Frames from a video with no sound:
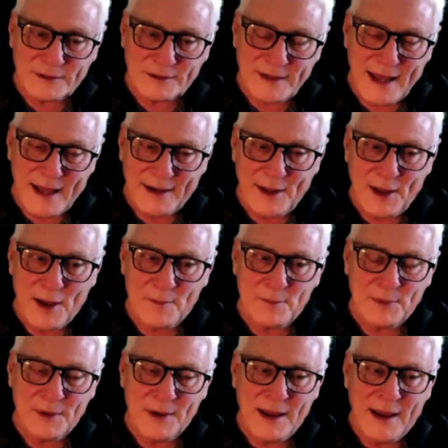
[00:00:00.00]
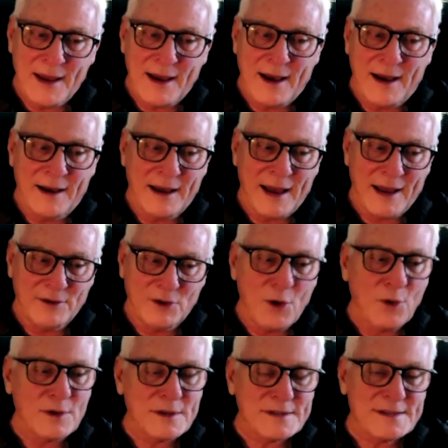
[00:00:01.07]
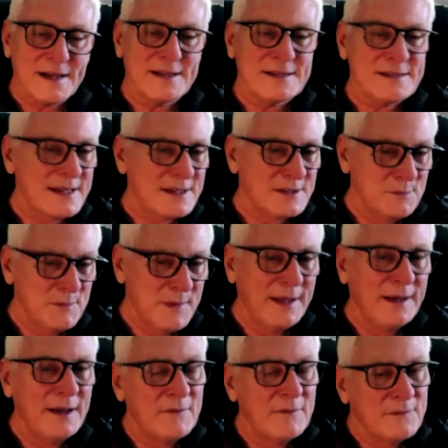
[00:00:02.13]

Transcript: that up, I noticed that it says men of